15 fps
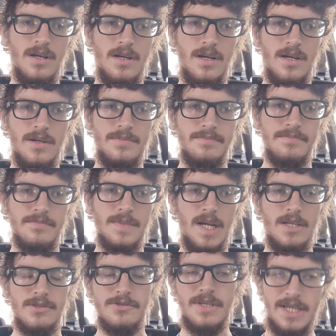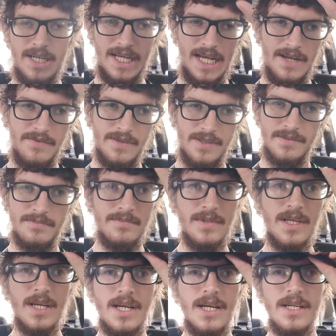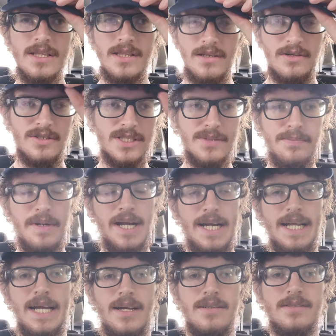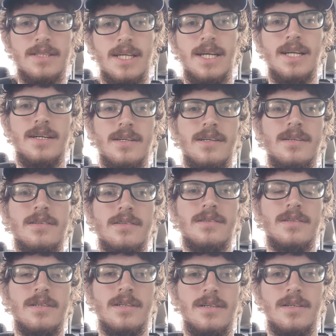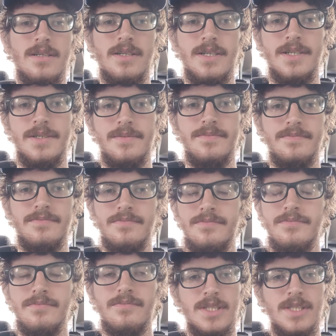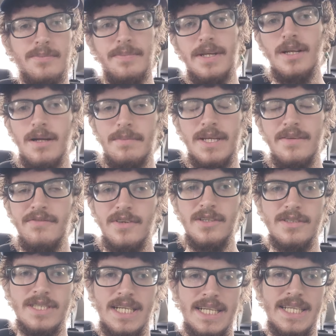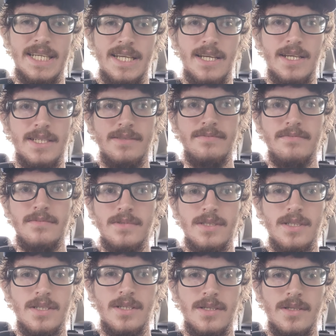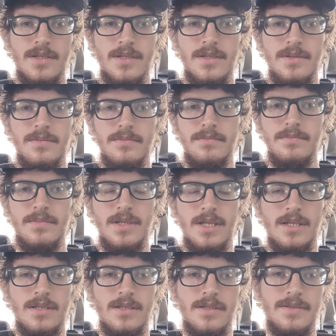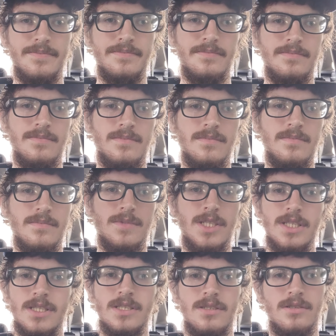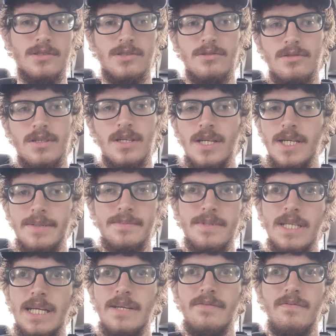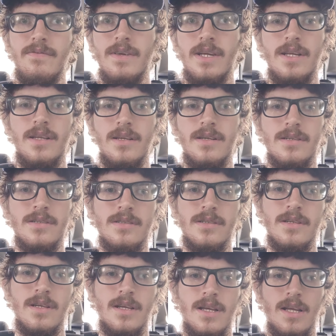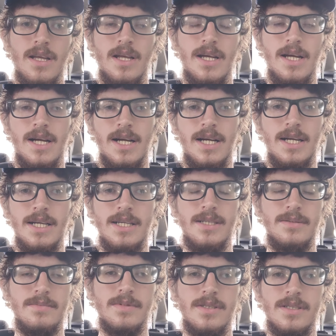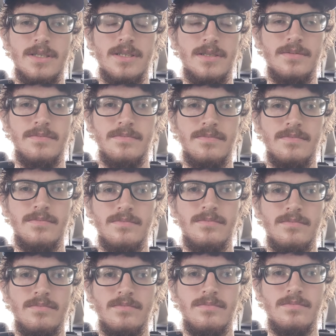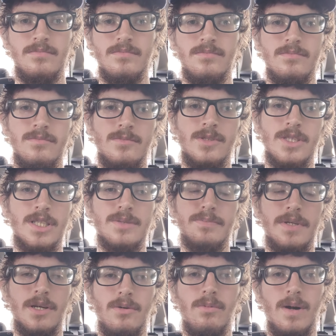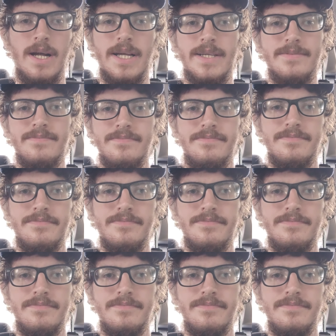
Um, I'll try to have a little spot out there, um, depending on how many views I get. But um, just a little short update video. I am gonna just be away.